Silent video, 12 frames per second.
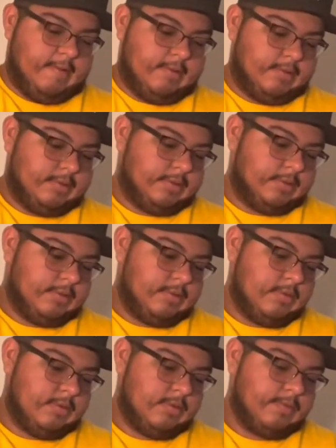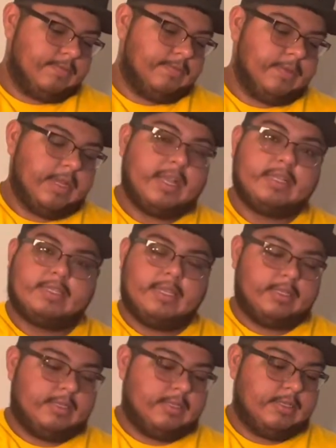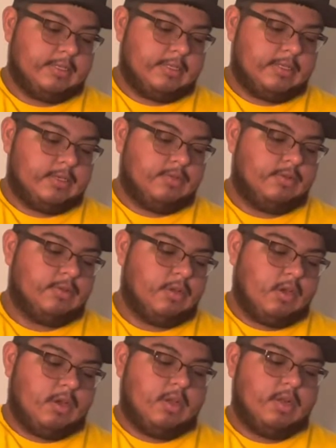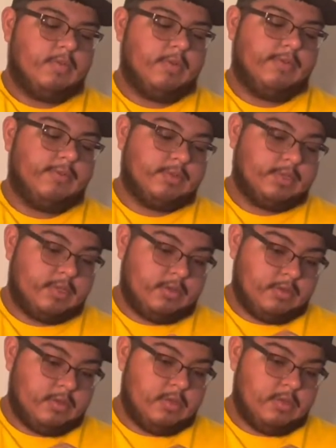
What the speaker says: So like I said, these shoes are going to be for sale,